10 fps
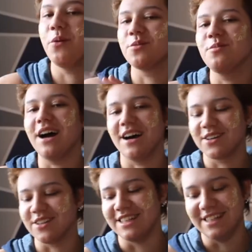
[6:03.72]
Both my
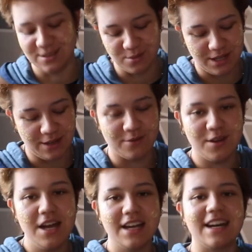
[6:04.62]
uncle and his wife
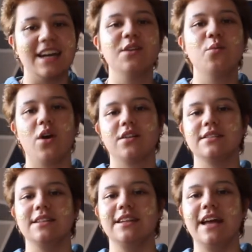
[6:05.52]
kind of
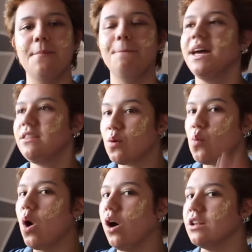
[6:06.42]
walked in and met the
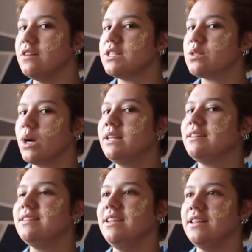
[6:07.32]
wall of
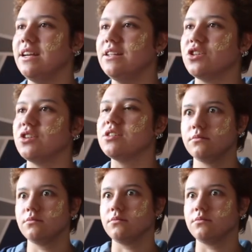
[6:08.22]
sweating teenagers.